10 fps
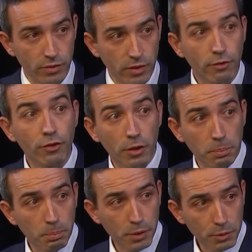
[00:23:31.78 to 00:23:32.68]
are there for a
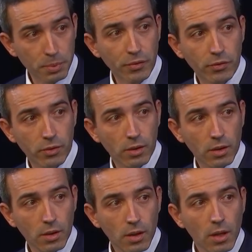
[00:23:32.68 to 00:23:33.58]
purpose,
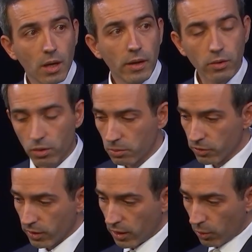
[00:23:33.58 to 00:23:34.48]
and so
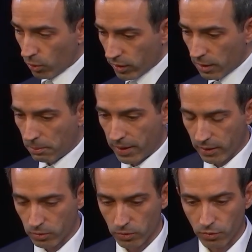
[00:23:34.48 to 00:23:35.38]
almost again working
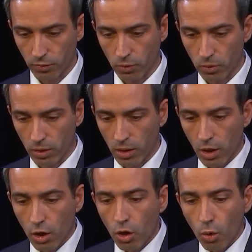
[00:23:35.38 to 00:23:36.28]
backwards for
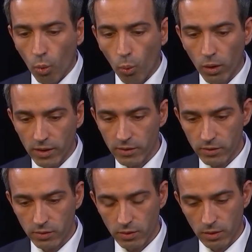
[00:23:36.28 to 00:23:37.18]
what
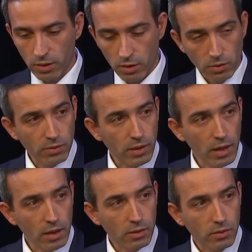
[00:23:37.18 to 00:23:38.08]
is the use
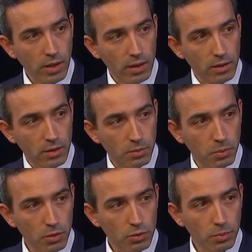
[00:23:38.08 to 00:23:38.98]
case that these
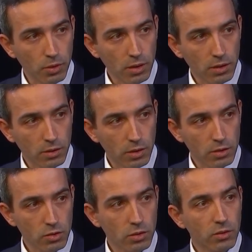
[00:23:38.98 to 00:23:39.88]
point-to-point
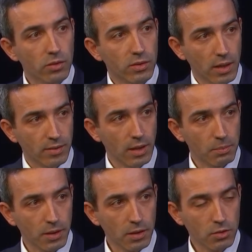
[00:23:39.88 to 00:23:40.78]
integrations, these SaaS
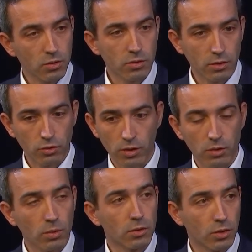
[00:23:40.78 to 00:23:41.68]
applications, are
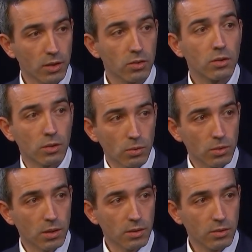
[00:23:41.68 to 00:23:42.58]
trying to address
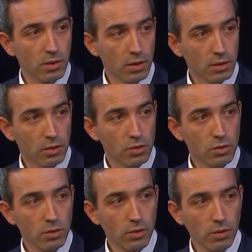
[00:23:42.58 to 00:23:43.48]
through these
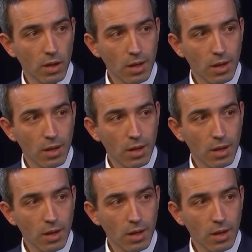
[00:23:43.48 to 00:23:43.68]
integrations,